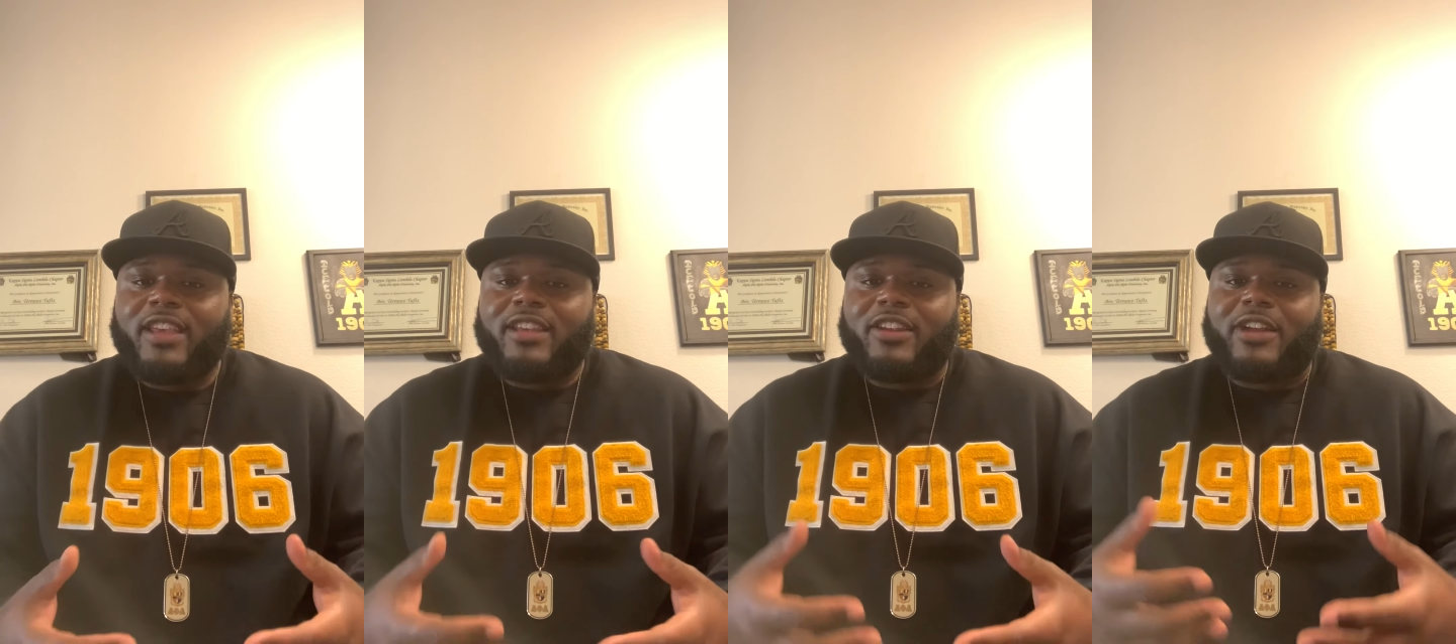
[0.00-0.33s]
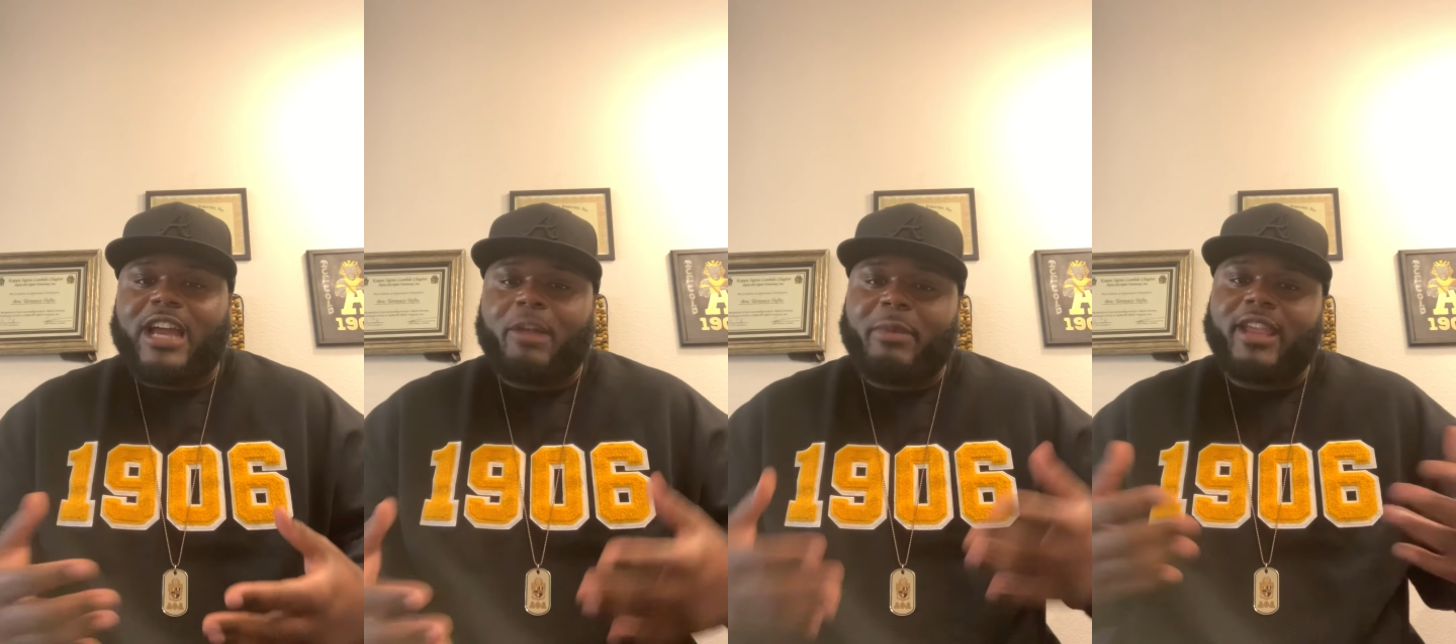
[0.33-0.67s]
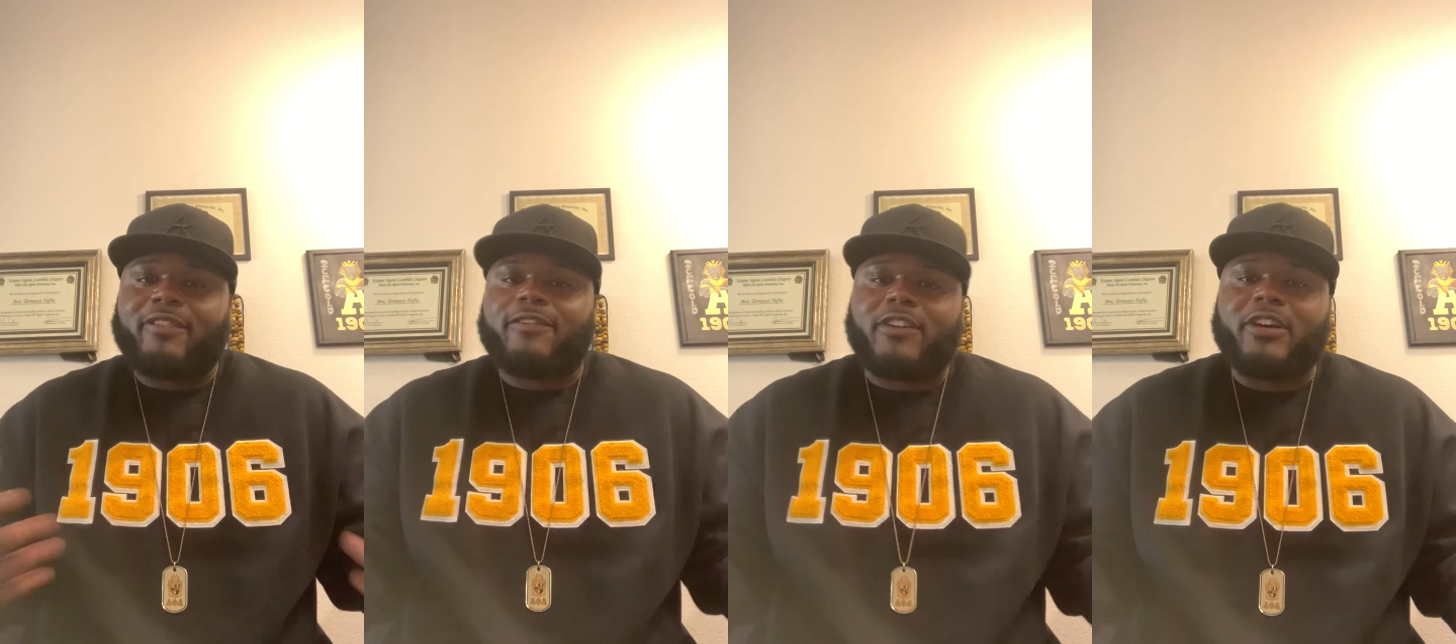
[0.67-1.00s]
to kind of make it
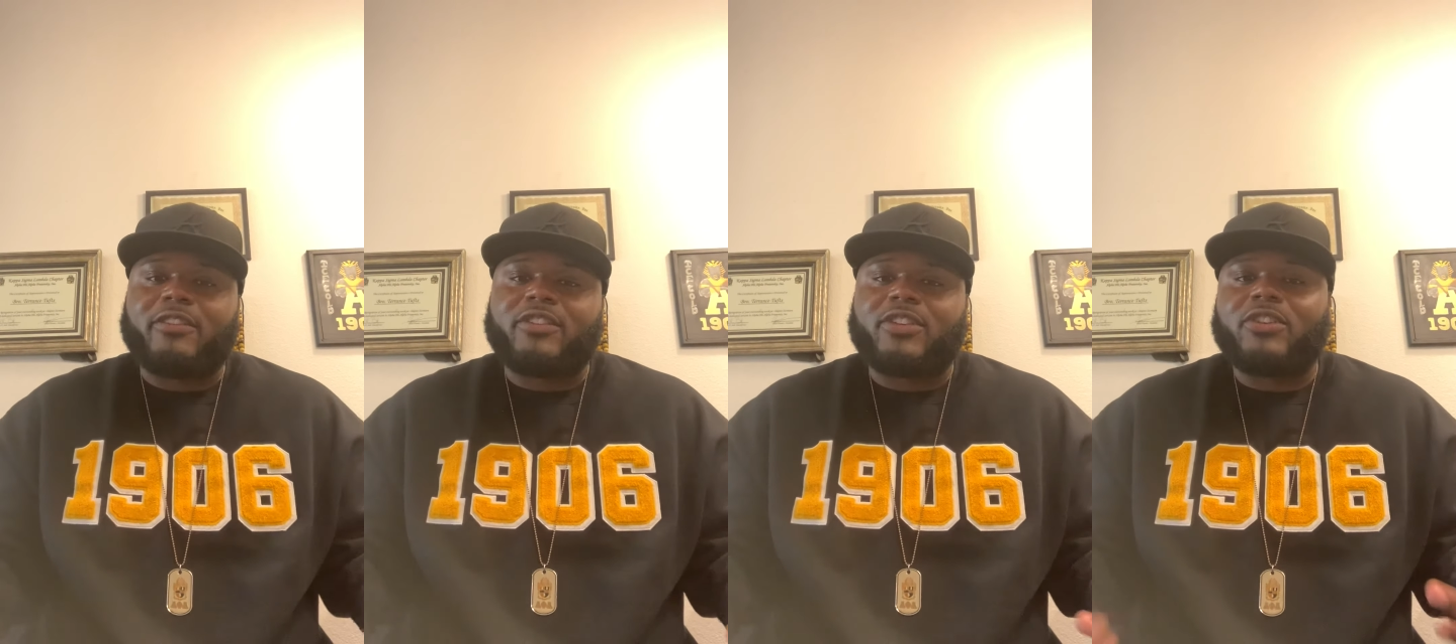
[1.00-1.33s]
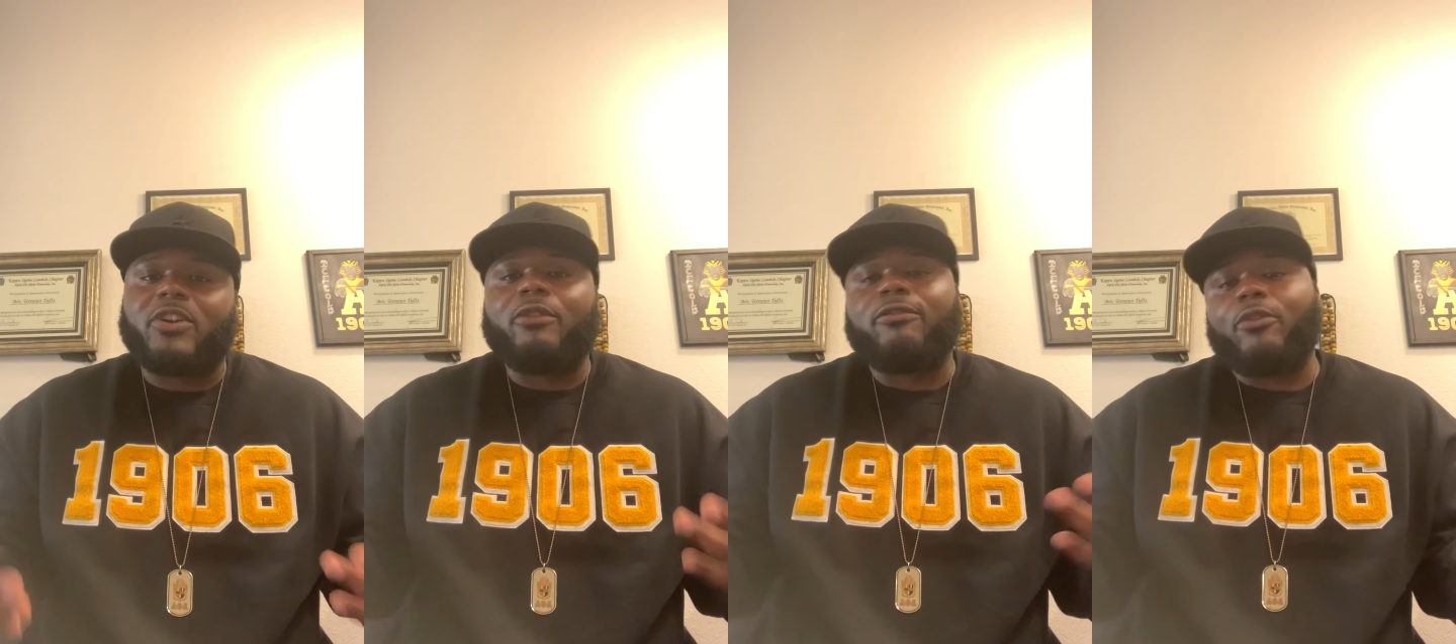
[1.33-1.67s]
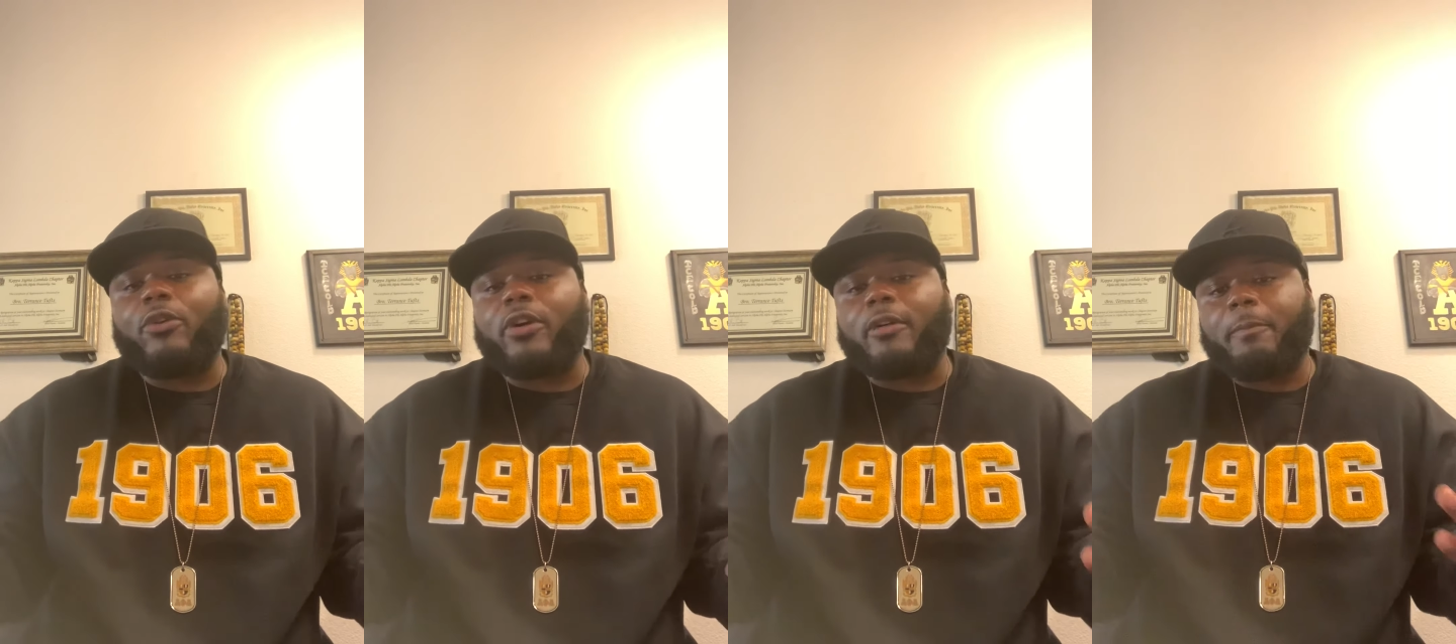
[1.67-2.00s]
fun,
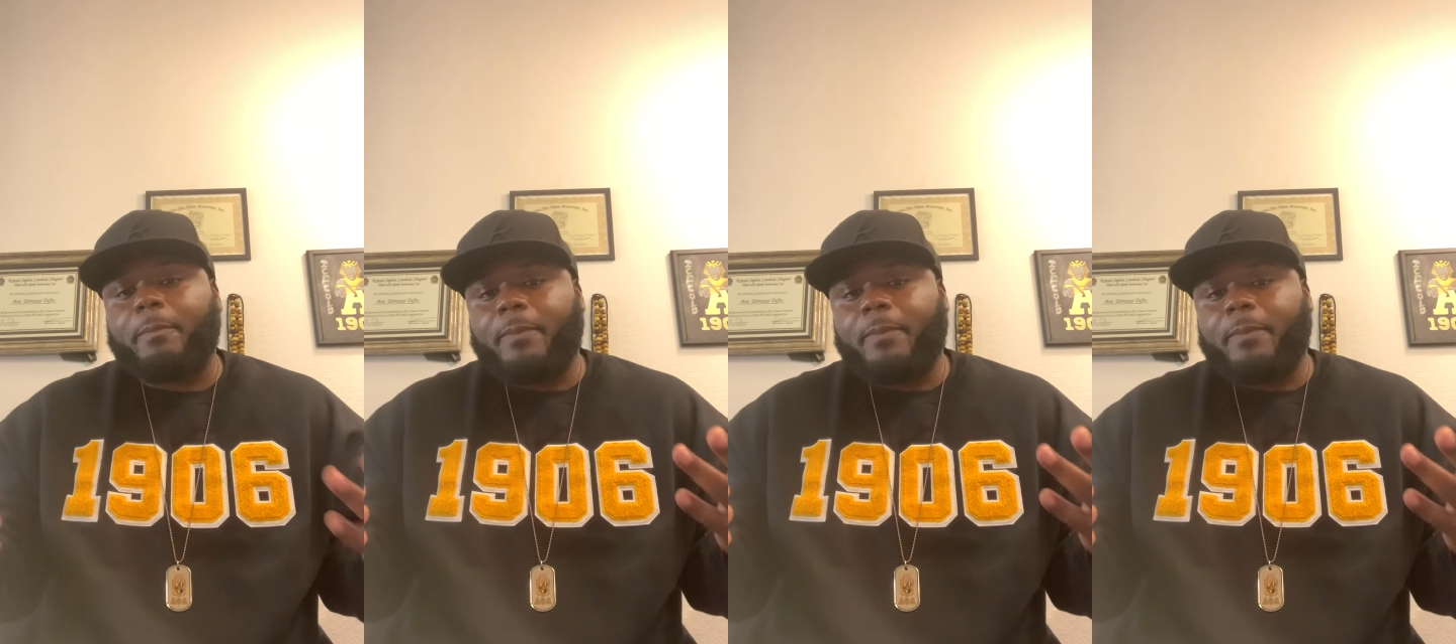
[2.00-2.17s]
for